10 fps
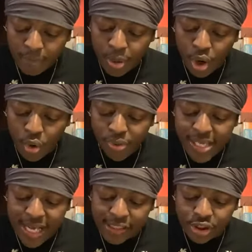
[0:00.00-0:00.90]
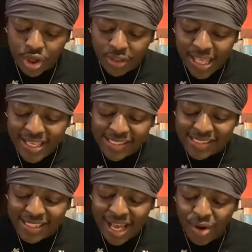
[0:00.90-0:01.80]
But only I saw that he
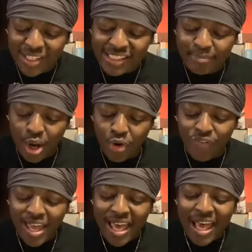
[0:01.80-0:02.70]
sent out his mouth